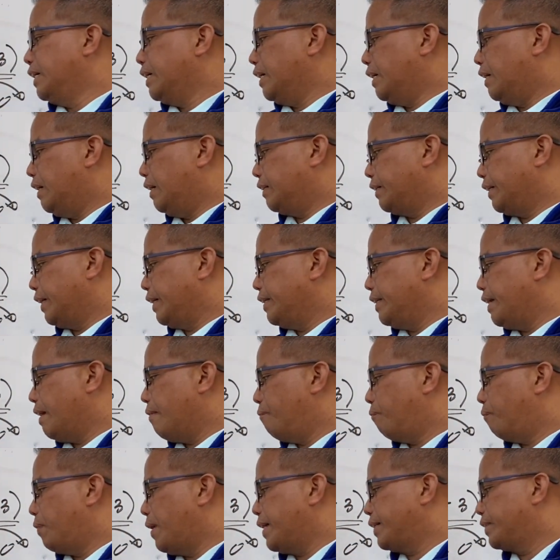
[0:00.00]
Okay,
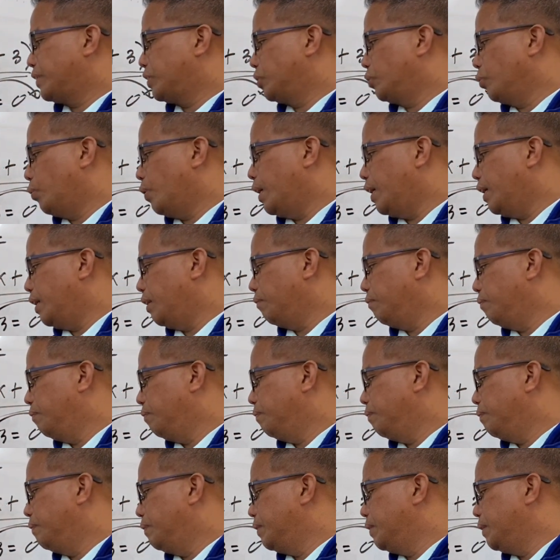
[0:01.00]
then plus
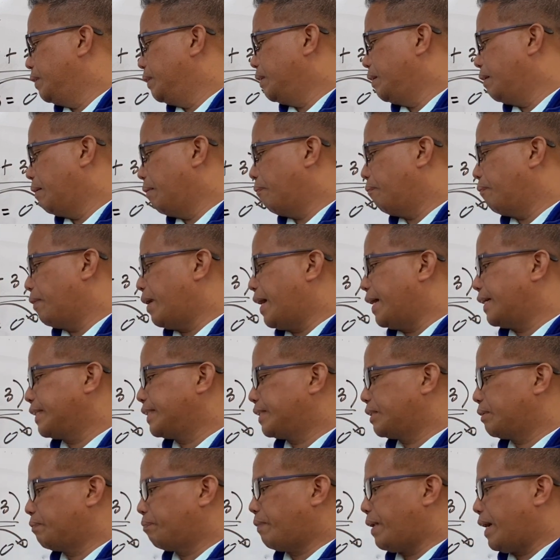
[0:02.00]
12
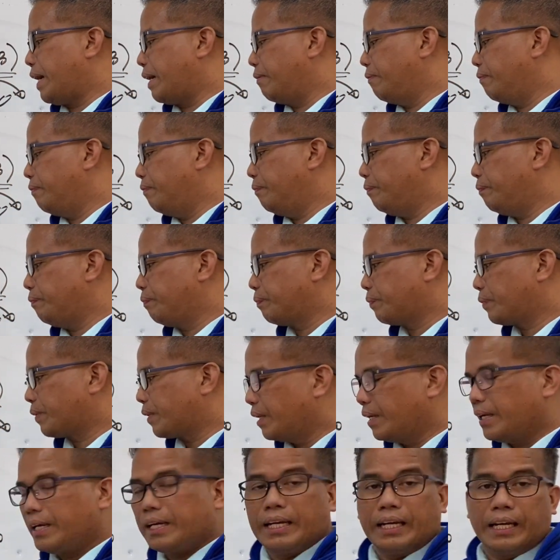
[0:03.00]
plus 5.
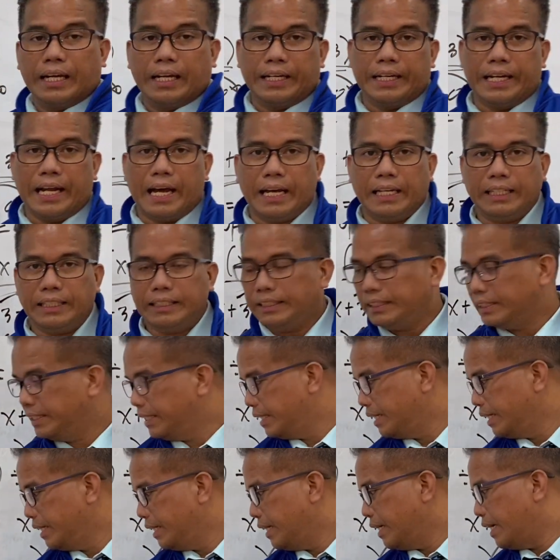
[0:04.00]

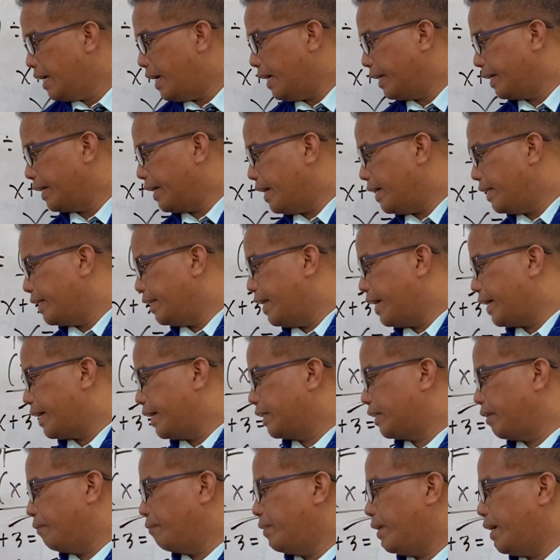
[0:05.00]
Then again
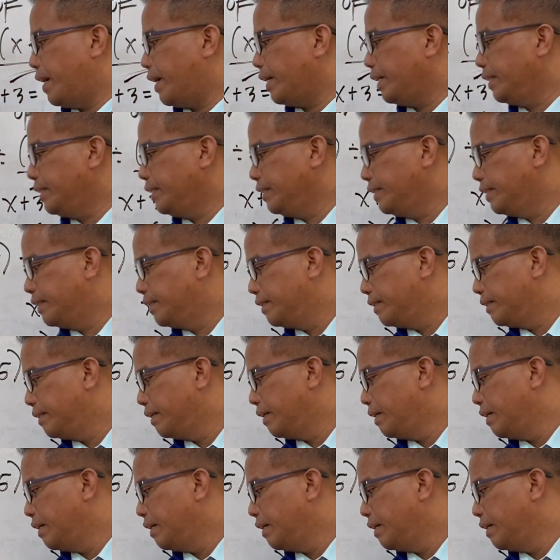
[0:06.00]
negative 9